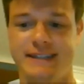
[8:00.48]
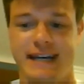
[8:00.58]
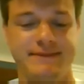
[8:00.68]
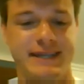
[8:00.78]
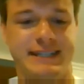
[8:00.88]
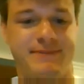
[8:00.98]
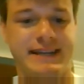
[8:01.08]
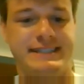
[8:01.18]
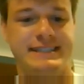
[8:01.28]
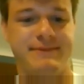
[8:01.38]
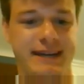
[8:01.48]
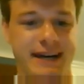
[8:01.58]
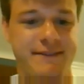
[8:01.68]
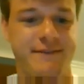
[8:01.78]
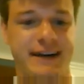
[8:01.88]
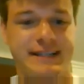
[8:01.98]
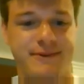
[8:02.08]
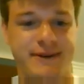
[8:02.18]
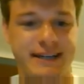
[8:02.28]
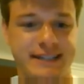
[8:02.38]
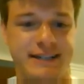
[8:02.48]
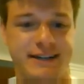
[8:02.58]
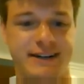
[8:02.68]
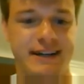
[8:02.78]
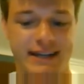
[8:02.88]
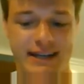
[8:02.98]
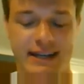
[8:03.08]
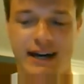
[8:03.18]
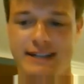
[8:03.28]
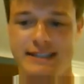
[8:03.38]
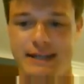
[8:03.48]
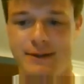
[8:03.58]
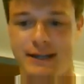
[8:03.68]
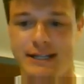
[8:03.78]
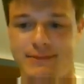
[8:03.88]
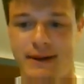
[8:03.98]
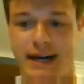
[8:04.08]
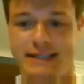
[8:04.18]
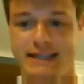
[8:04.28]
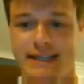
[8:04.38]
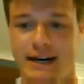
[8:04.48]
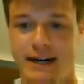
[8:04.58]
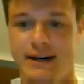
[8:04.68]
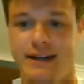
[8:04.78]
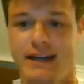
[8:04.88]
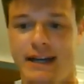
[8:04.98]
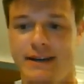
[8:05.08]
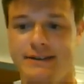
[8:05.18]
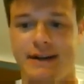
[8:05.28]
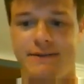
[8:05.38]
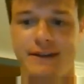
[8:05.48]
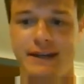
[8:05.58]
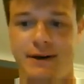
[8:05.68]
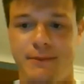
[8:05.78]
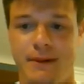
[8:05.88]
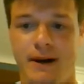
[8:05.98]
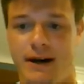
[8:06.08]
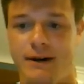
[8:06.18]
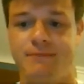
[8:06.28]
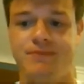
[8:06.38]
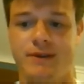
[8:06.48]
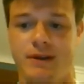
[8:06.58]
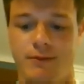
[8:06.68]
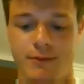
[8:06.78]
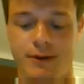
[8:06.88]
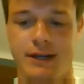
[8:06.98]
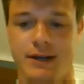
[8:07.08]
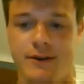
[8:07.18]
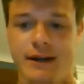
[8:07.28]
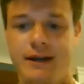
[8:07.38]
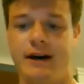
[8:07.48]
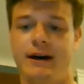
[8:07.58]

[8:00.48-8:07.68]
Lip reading: the times that he's passed it to me on the fast break. So I just hit him with a nice pass, and it was definitely really good, great,